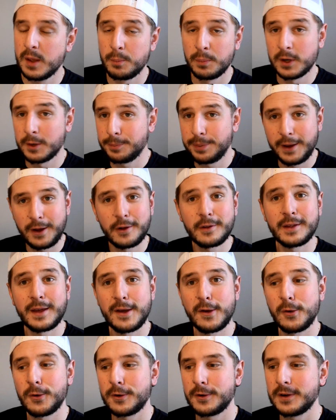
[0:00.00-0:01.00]
but apparently
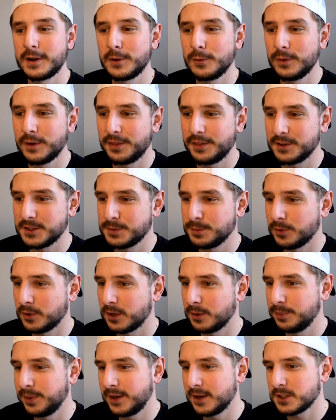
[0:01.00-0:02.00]
I ordered it with the
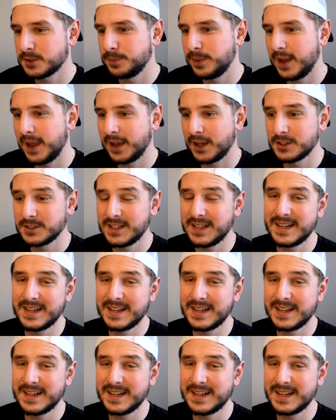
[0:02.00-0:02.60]
sport appearance package.